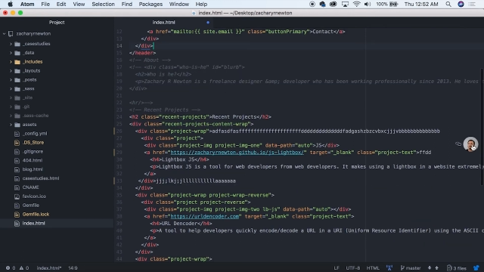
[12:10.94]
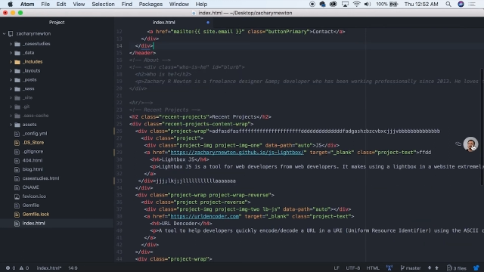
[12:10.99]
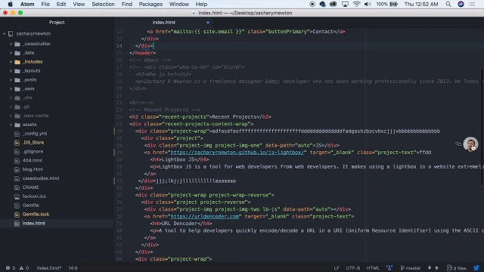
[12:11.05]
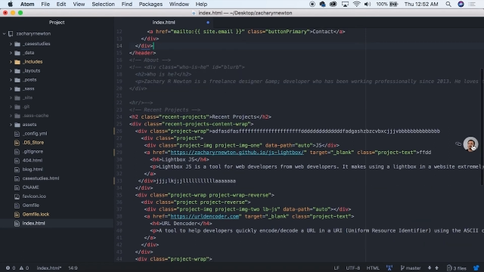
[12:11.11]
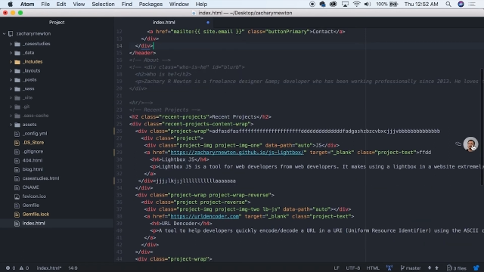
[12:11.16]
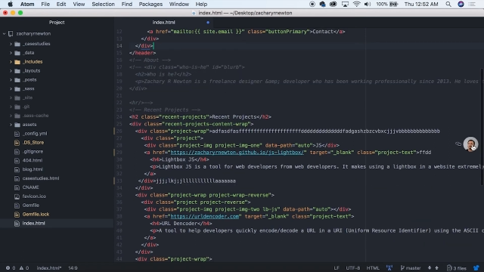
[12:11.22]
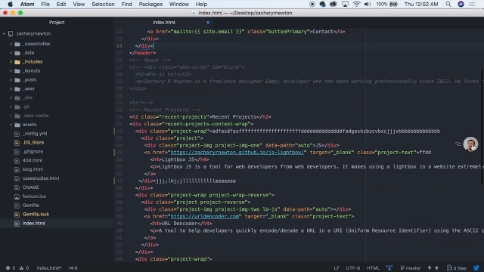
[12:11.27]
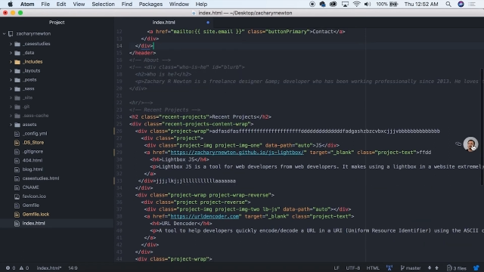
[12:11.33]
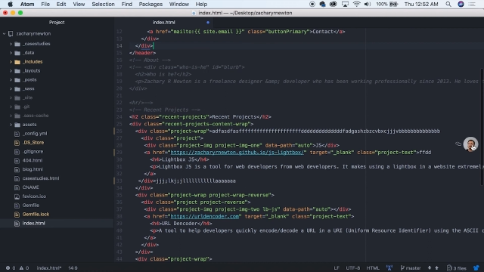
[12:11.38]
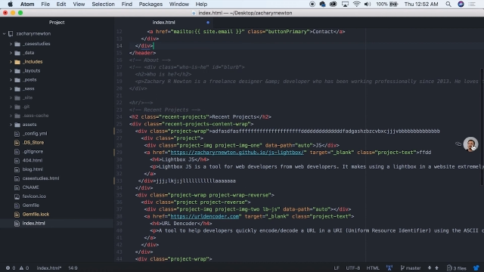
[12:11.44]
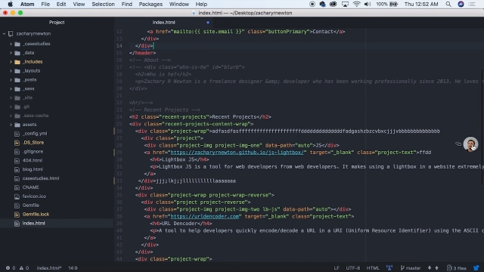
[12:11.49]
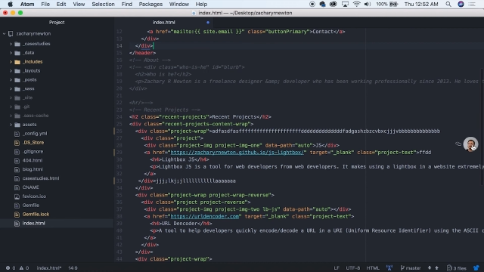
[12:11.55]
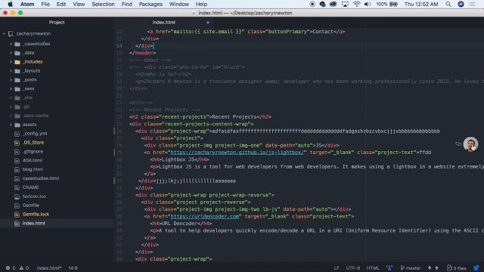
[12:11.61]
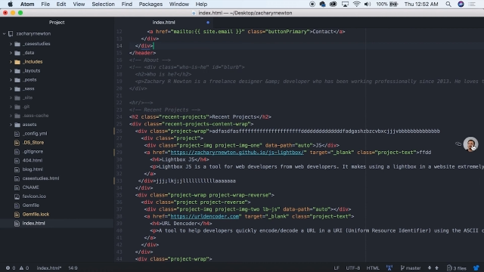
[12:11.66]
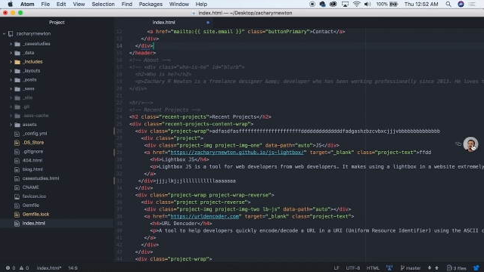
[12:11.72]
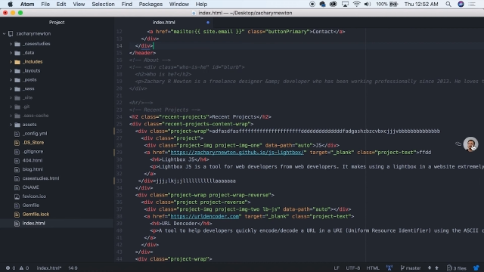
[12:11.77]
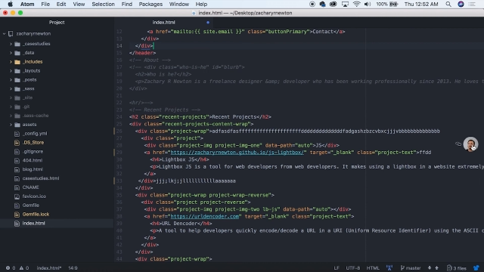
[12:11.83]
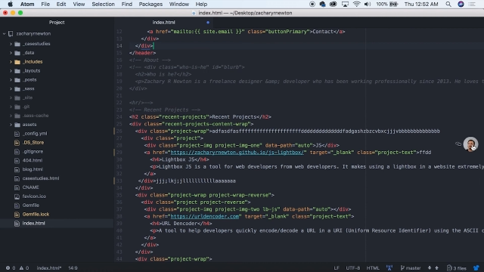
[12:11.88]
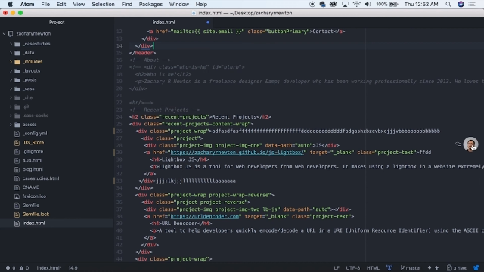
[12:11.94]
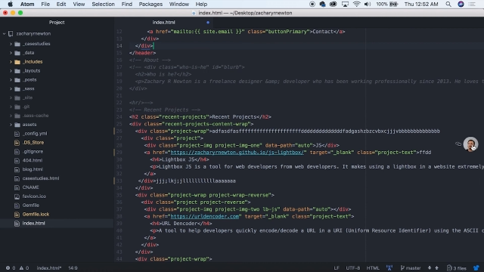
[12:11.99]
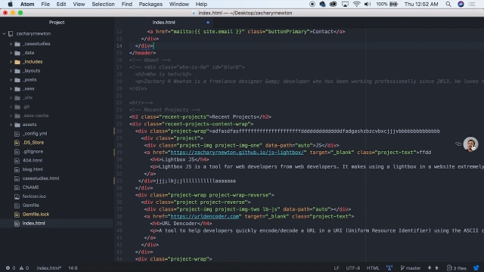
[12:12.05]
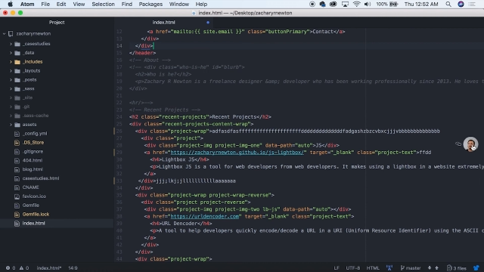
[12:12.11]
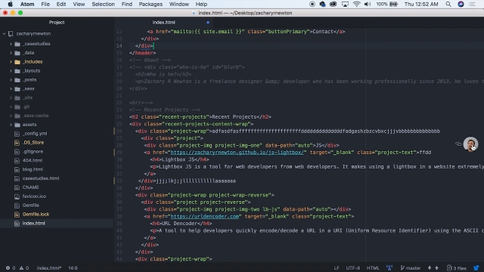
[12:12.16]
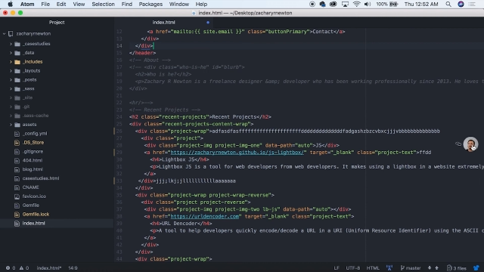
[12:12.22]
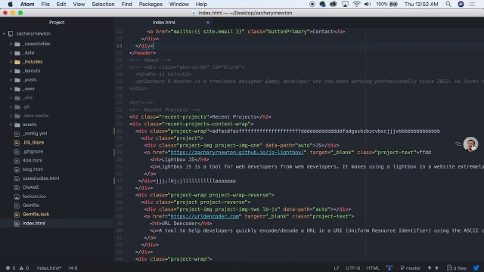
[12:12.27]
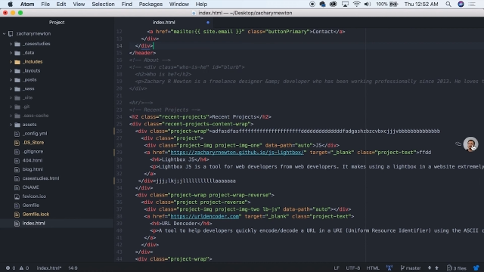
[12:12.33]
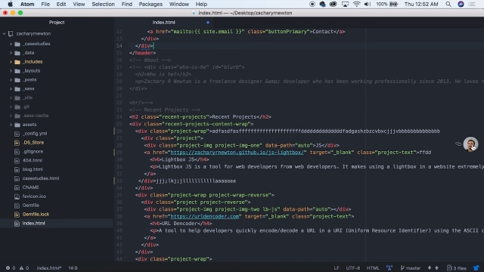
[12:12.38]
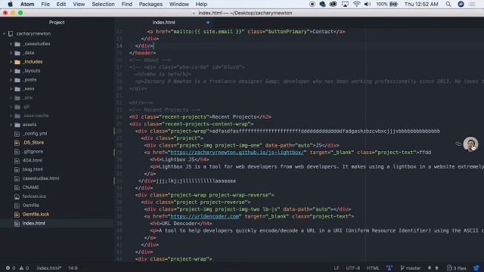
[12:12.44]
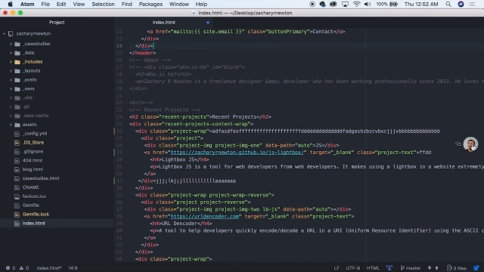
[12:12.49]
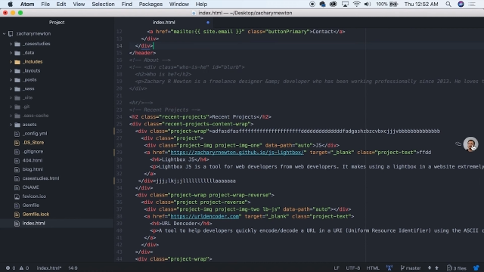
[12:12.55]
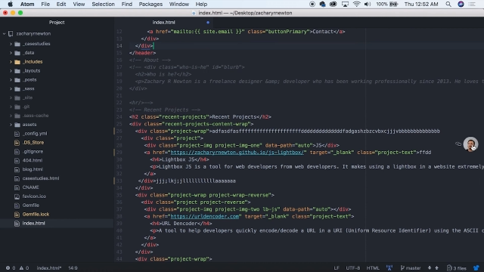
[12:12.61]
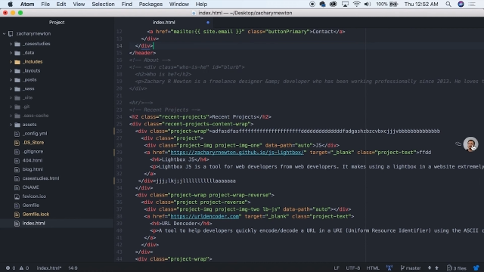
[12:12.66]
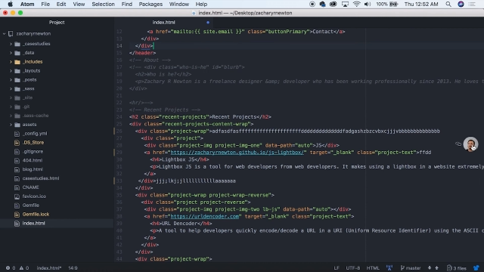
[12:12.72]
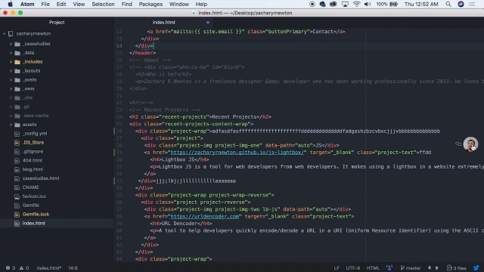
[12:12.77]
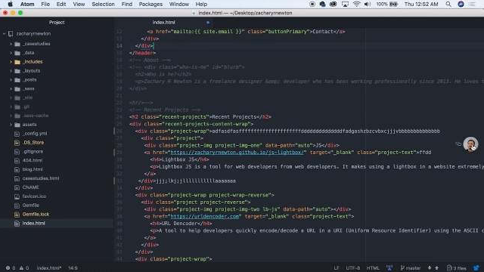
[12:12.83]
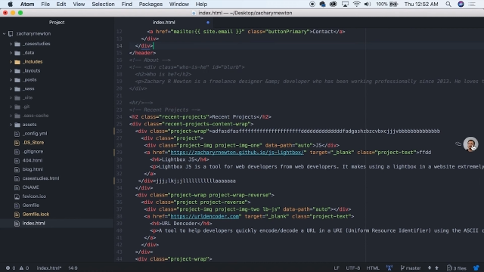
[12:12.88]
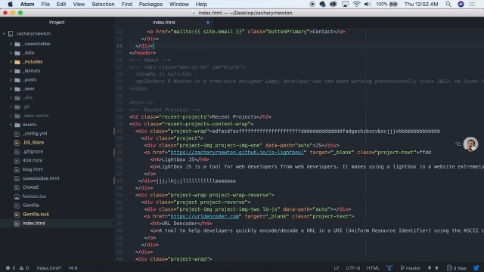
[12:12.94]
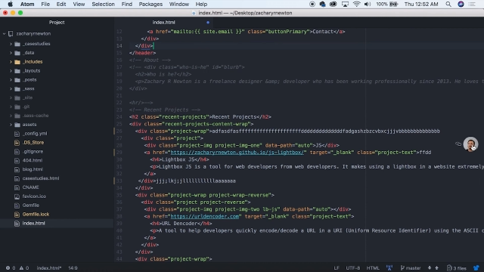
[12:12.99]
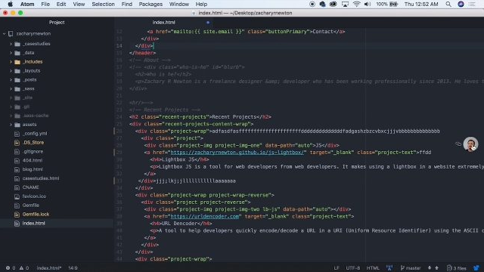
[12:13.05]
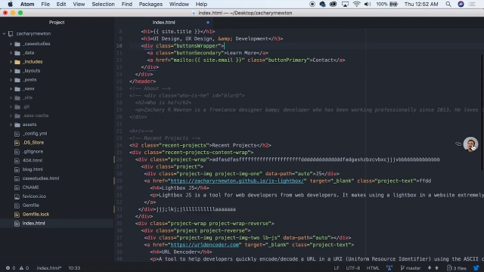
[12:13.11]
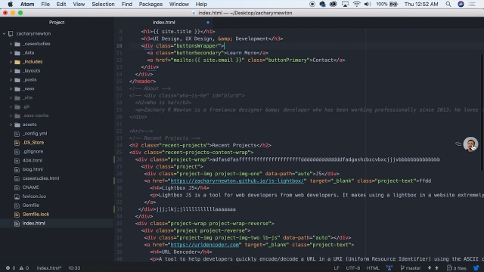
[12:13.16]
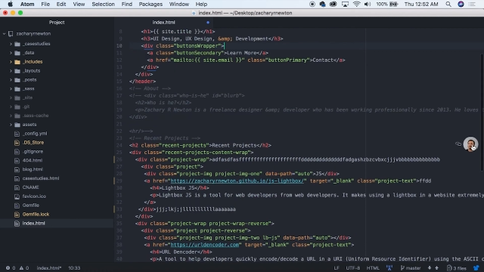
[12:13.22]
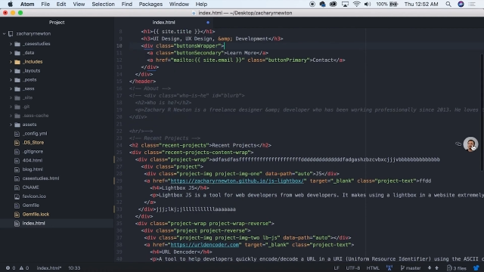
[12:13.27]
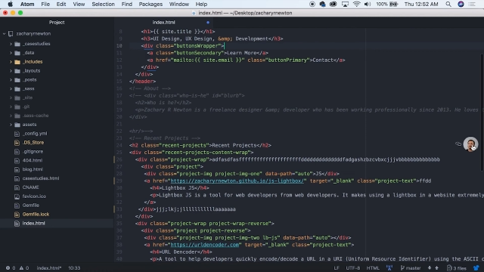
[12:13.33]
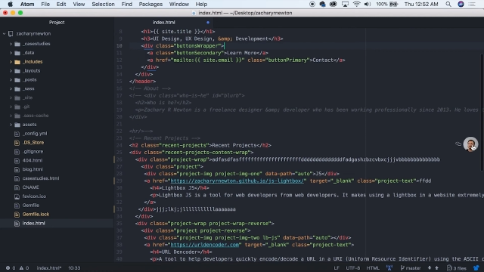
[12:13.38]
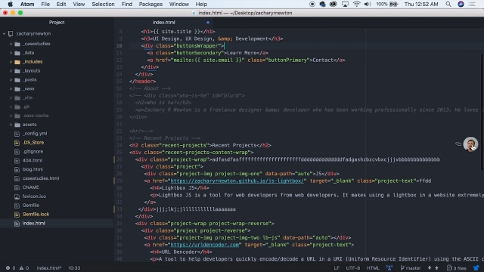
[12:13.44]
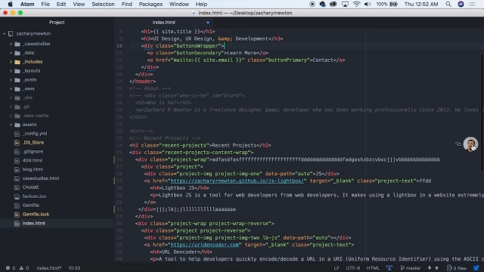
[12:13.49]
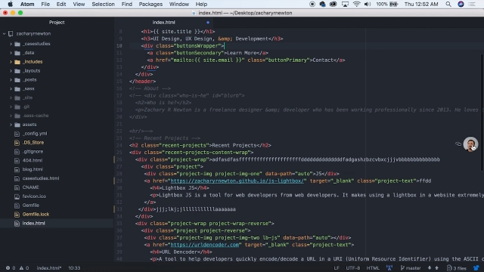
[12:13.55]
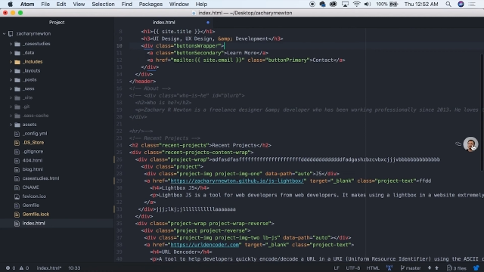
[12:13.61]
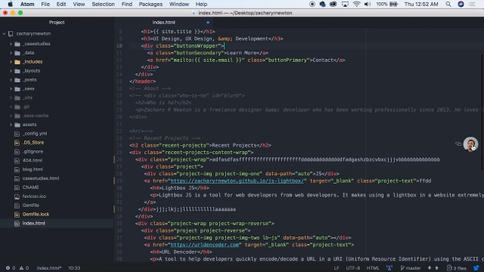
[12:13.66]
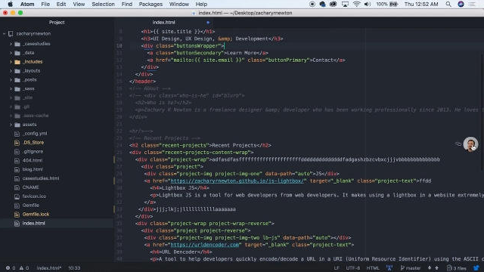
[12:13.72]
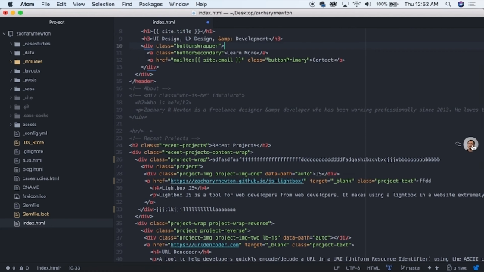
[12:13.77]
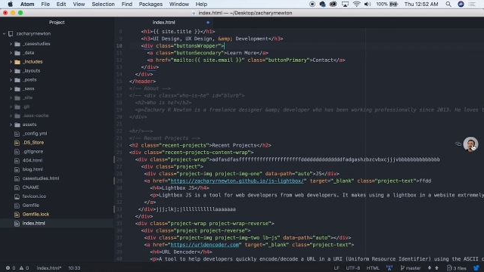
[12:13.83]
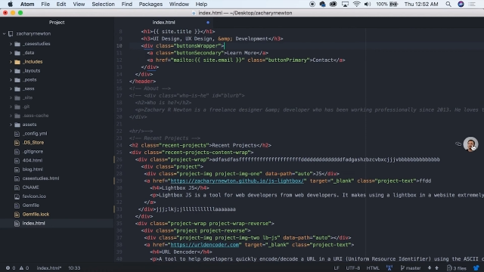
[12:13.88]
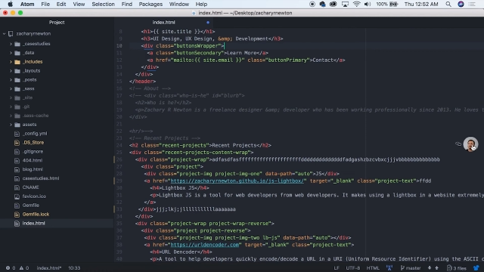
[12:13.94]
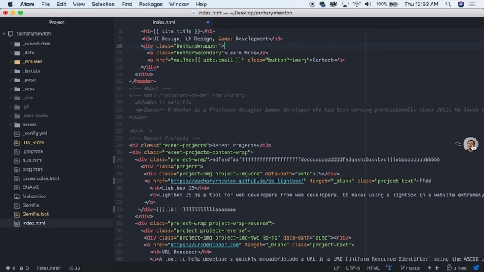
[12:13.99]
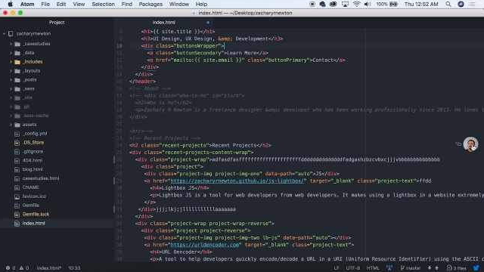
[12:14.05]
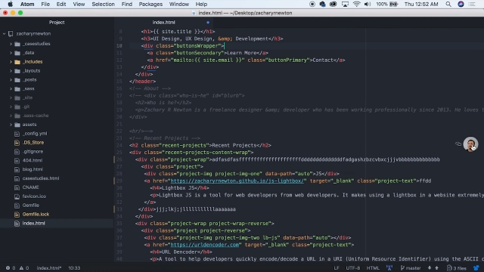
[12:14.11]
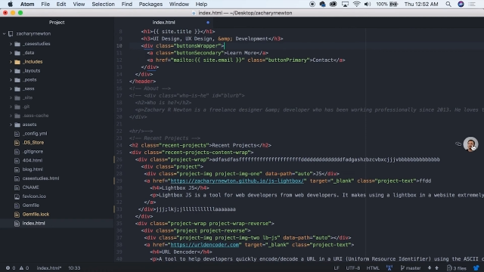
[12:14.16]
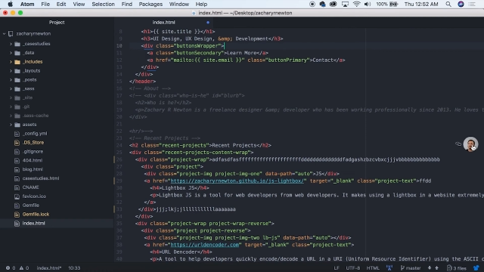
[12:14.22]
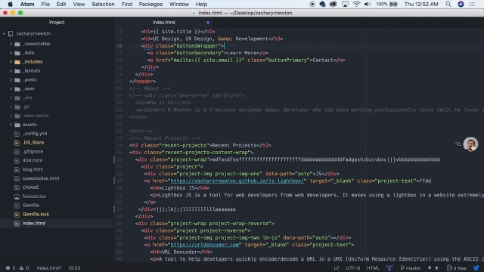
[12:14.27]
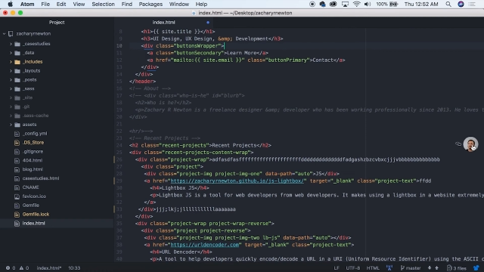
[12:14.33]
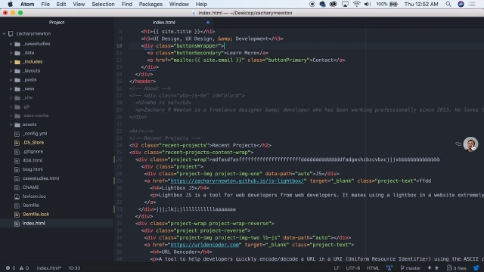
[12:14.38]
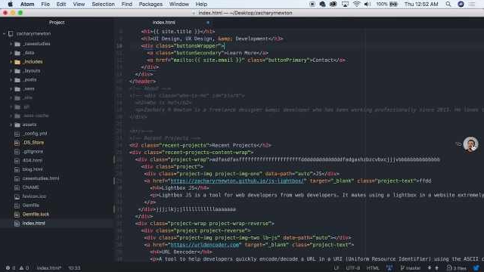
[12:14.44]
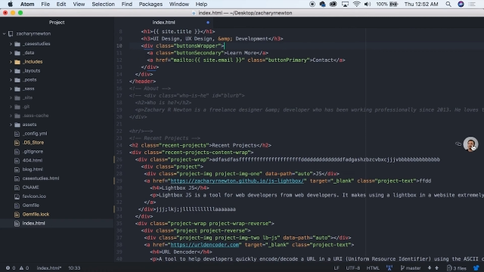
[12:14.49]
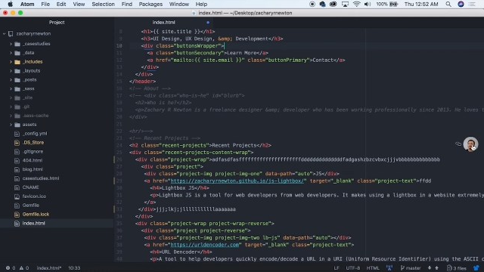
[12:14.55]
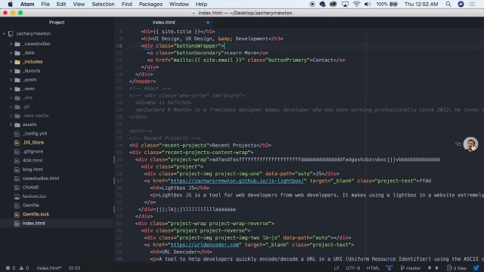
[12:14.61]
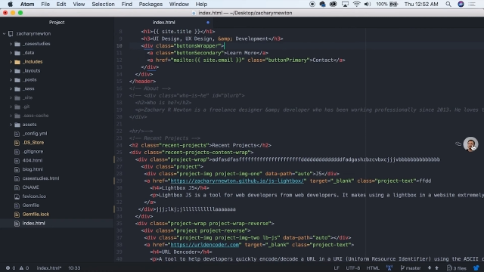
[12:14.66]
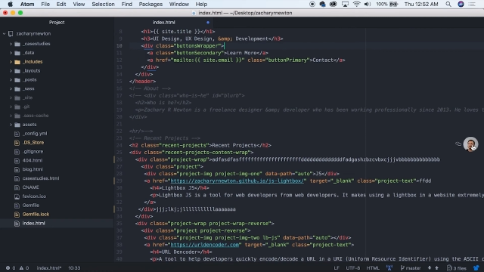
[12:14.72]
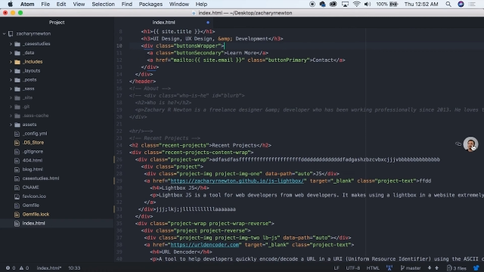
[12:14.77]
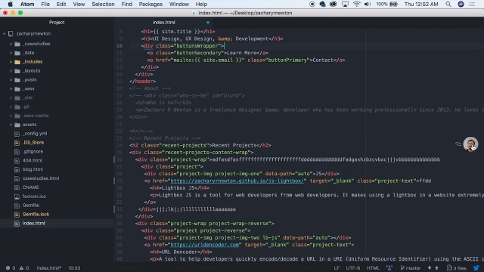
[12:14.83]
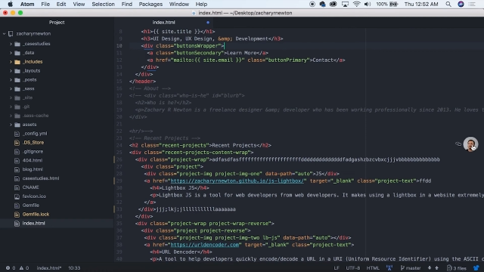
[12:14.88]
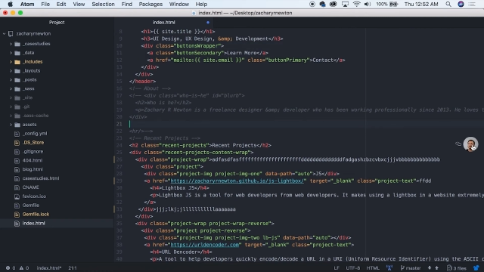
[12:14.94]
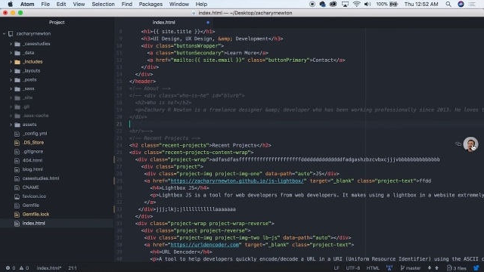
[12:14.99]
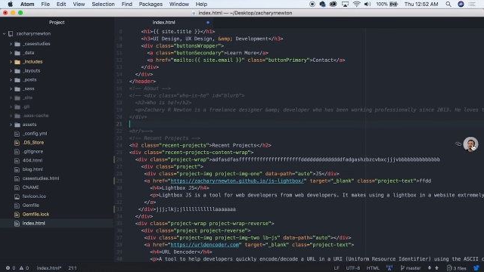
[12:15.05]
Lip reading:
No face is visible, so there are no lips to read.